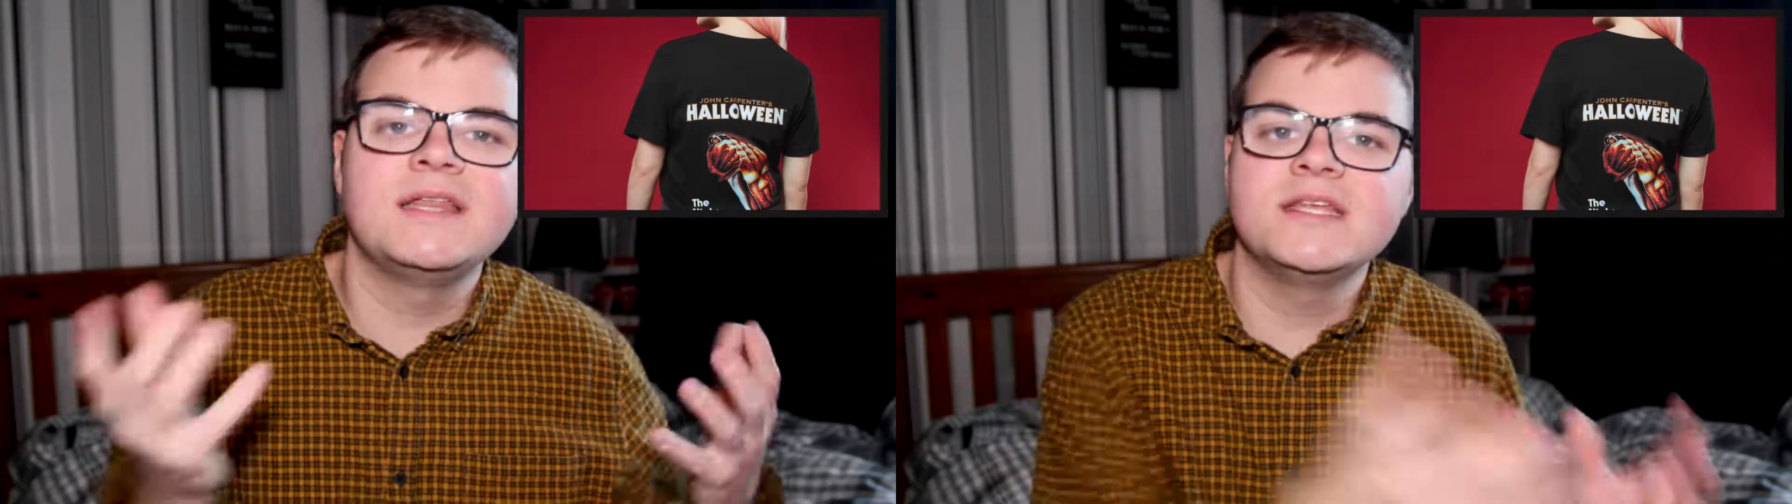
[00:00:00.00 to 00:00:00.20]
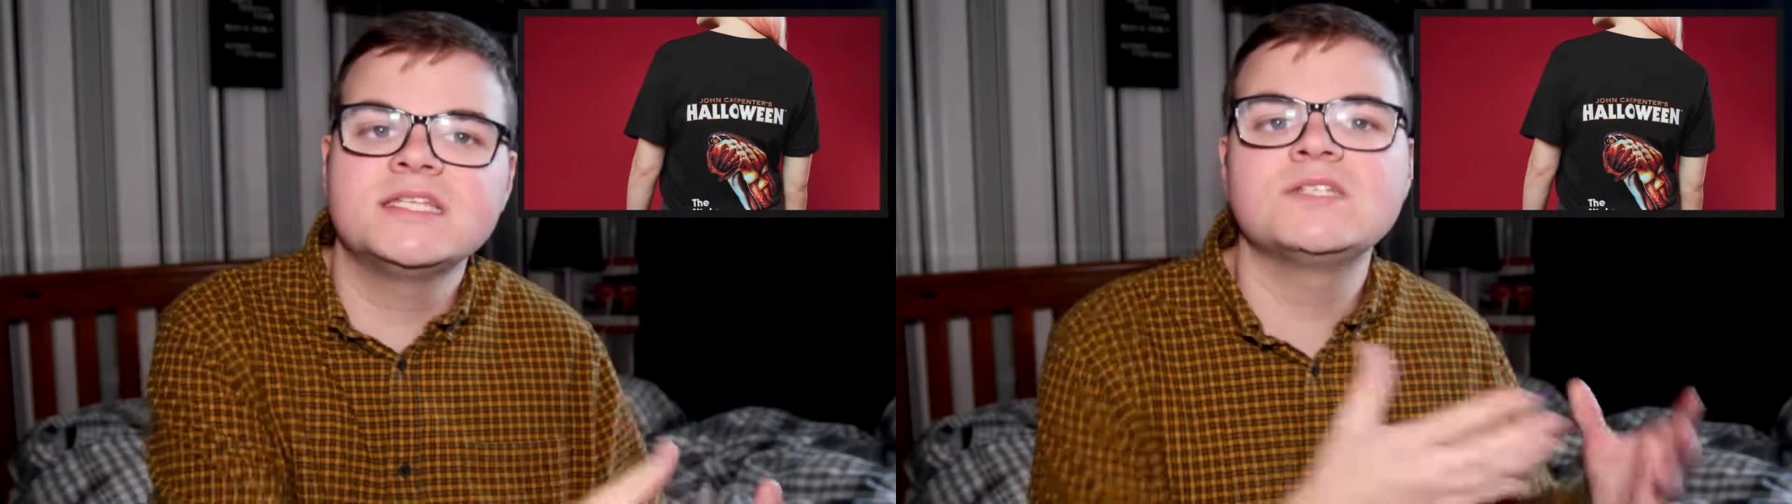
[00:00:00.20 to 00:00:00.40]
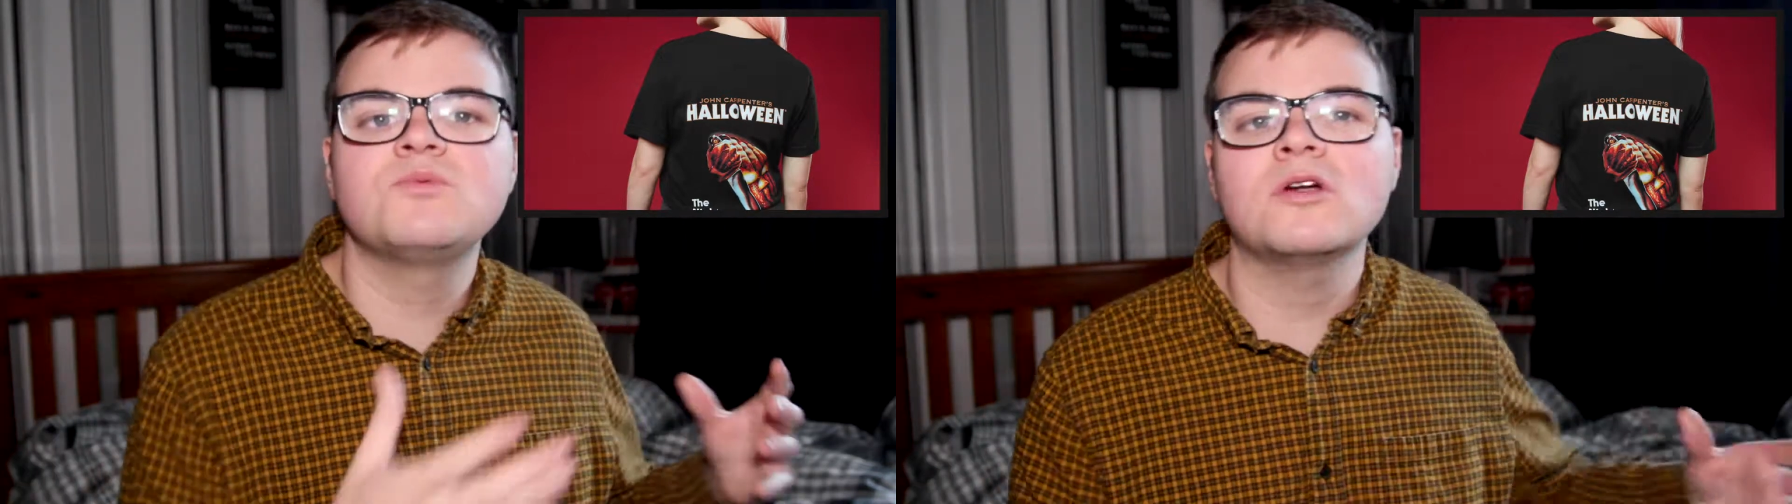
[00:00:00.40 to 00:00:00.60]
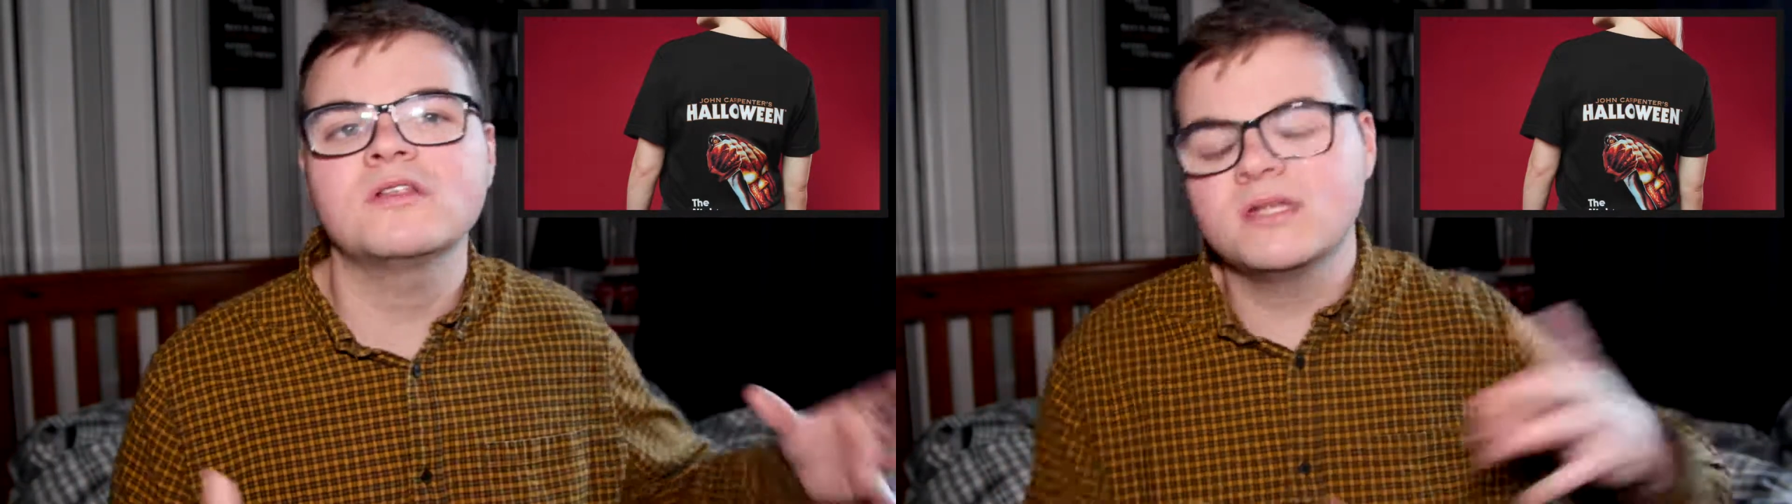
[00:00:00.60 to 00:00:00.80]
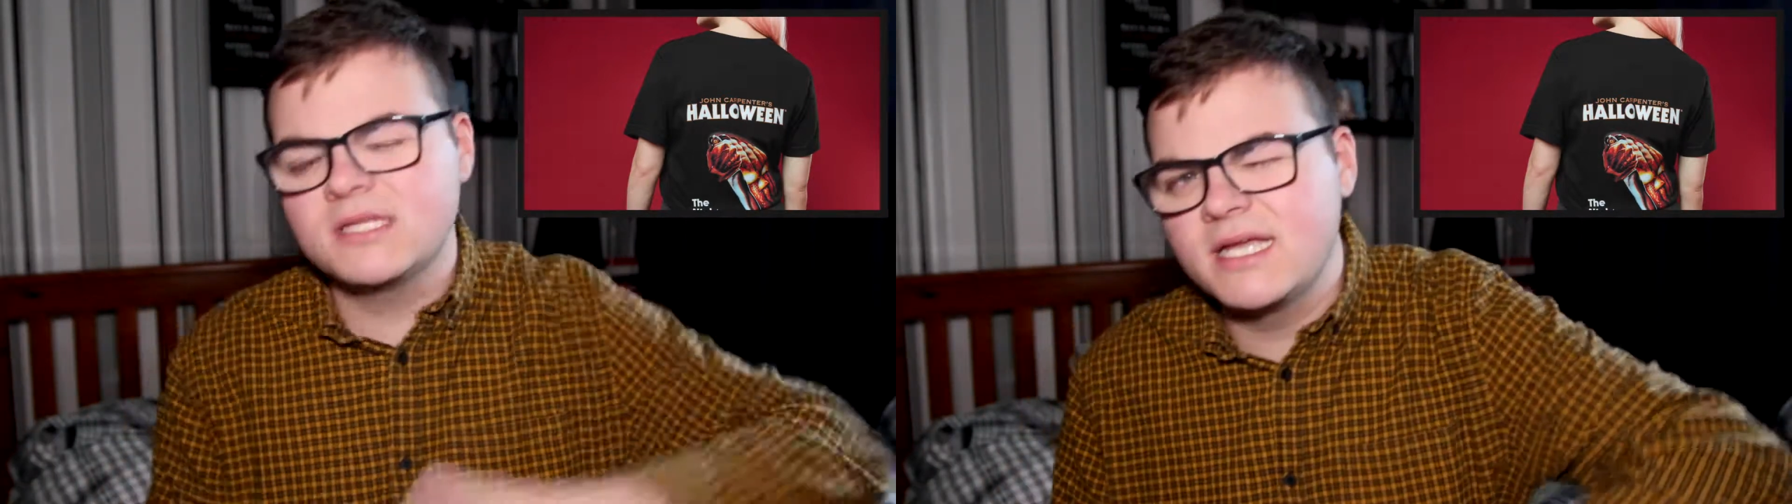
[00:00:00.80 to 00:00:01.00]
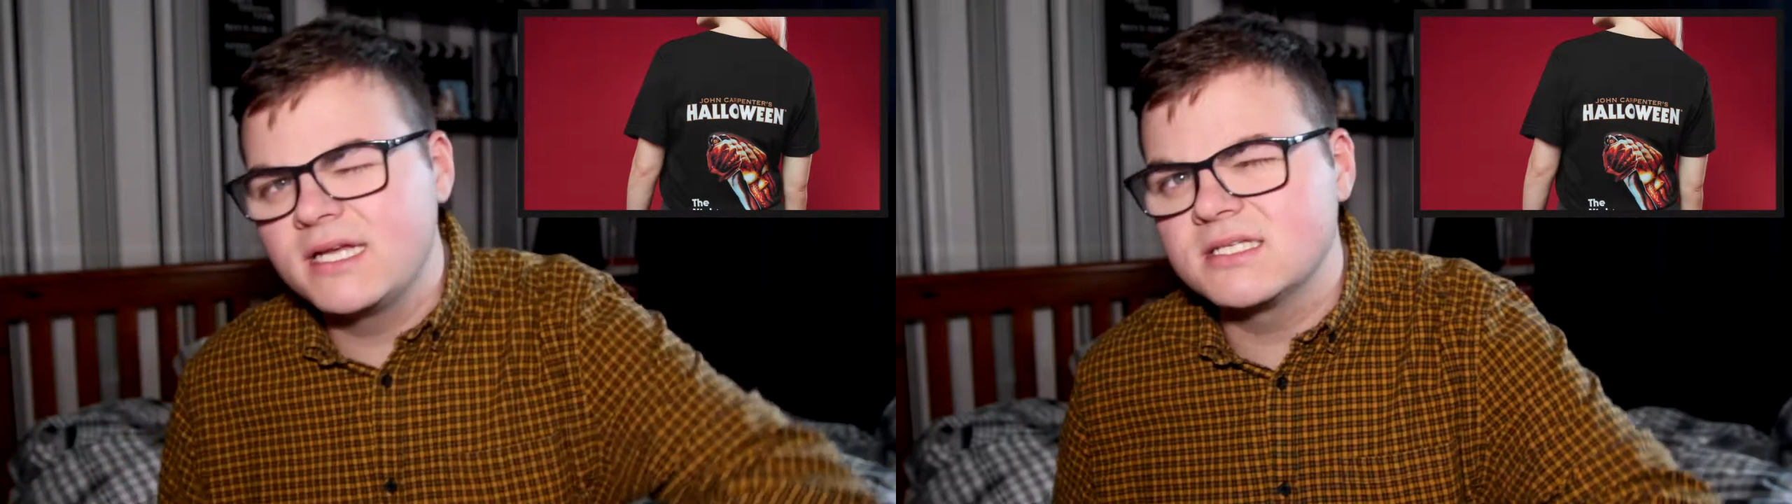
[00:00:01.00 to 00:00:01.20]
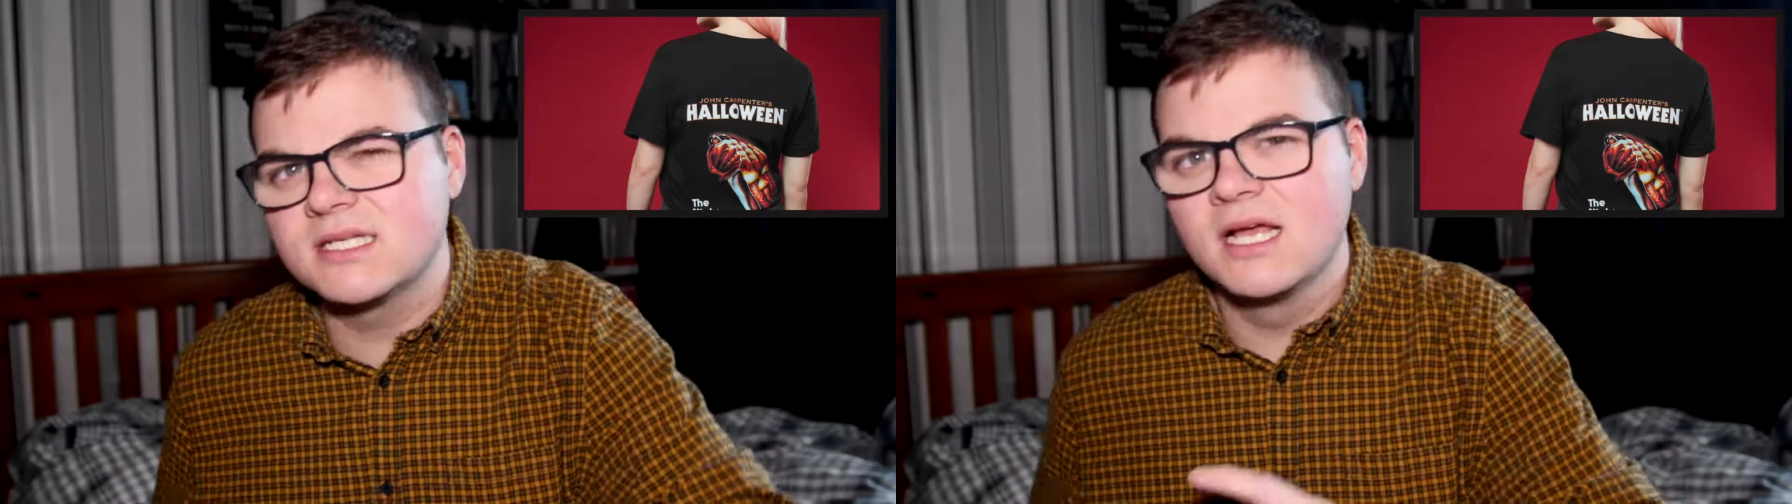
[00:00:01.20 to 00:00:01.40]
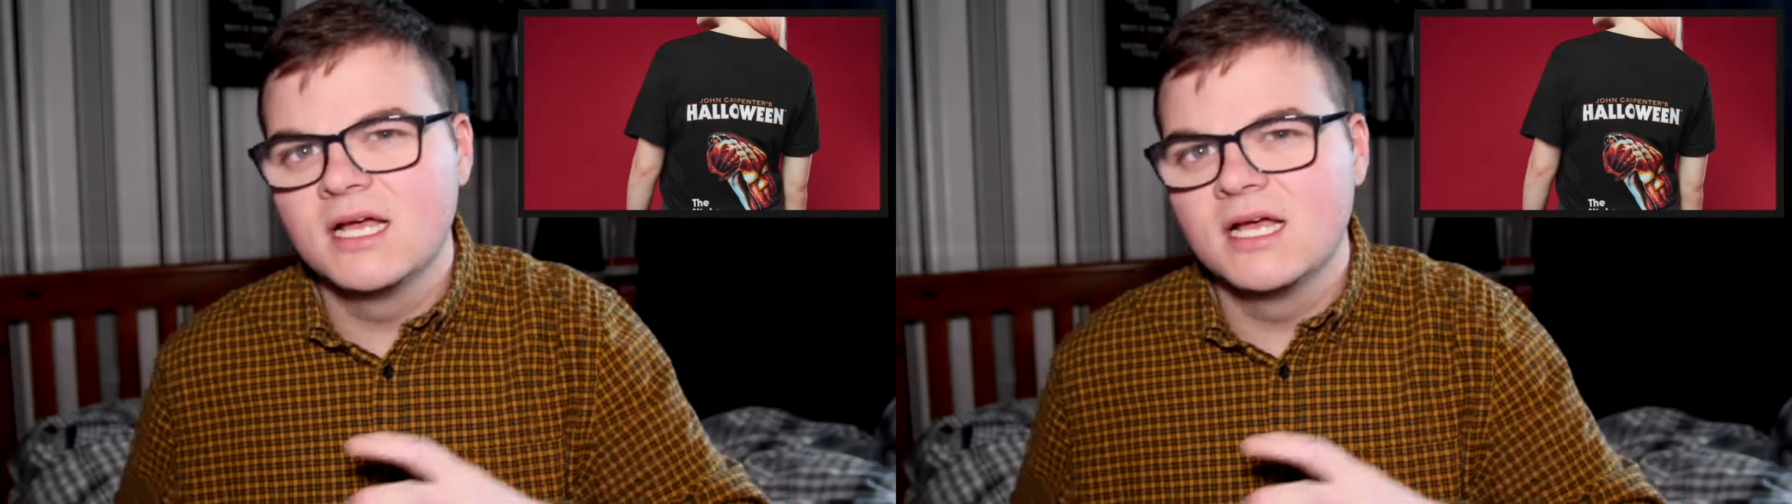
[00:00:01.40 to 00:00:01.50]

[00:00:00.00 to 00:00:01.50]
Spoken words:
and this is one of the things